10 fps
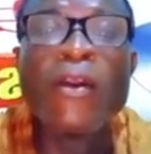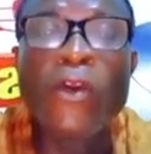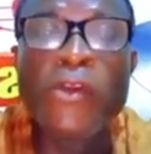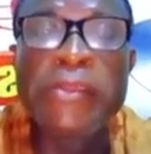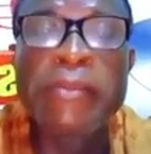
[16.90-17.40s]

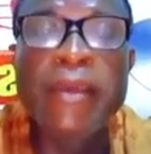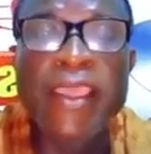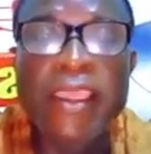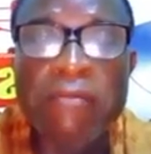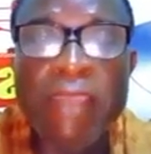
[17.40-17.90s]

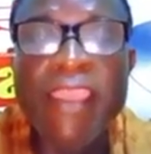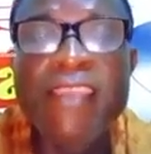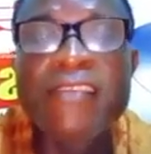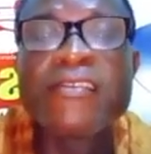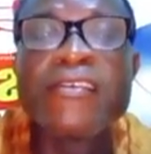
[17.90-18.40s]
Oriba
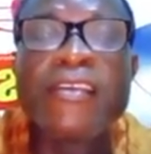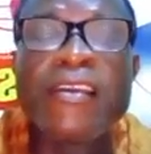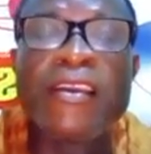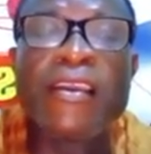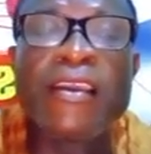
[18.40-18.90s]
Epe.
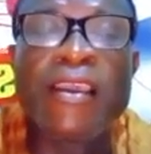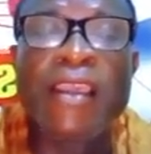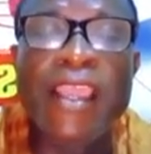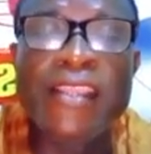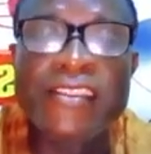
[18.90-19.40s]

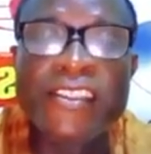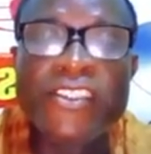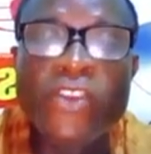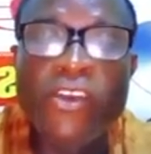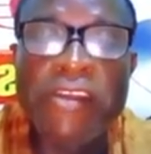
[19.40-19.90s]
I
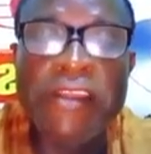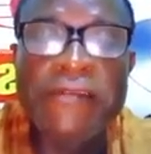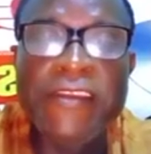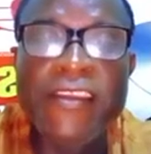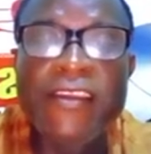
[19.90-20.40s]
teach
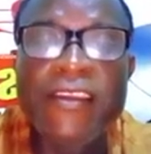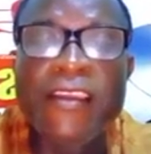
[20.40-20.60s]
geography